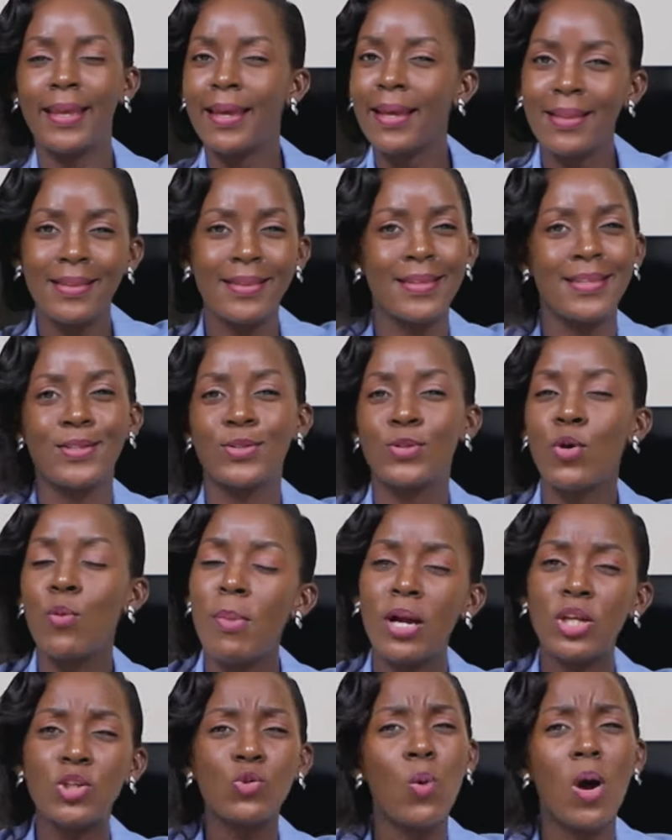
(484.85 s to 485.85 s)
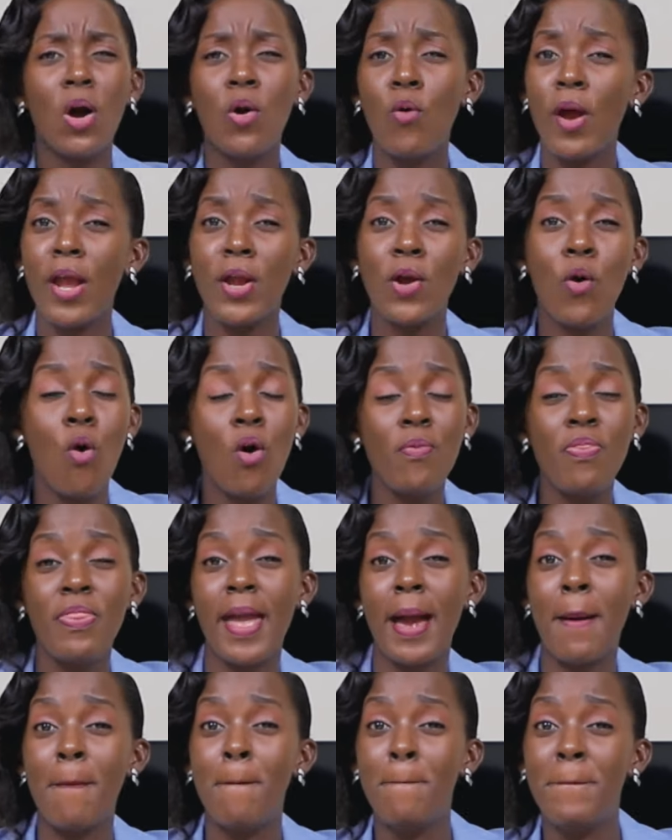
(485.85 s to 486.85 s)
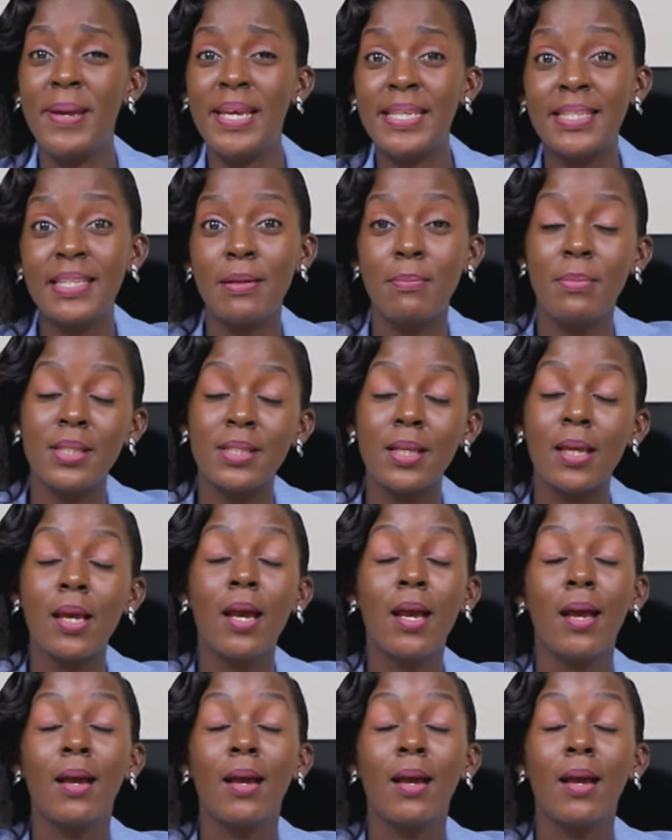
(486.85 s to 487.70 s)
there's so much work going on, they are busy.